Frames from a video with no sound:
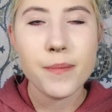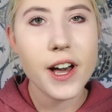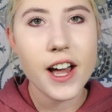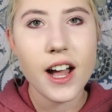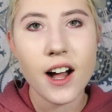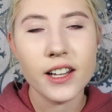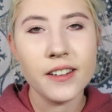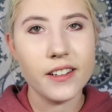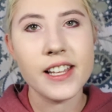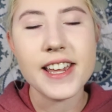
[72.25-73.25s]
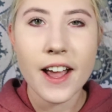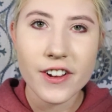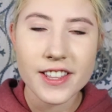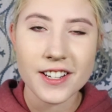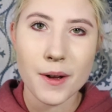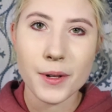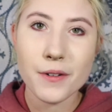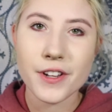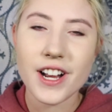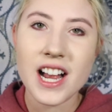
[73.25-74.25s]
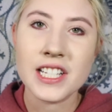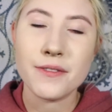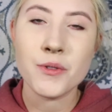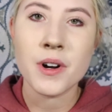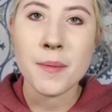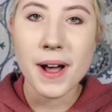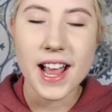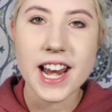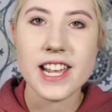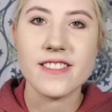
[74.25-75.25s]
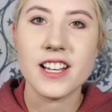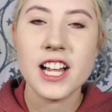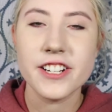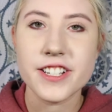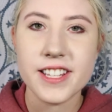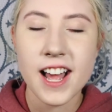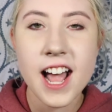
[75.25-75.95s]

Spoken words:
but I'll link everything down below for you guys if you want to buy any of the colors that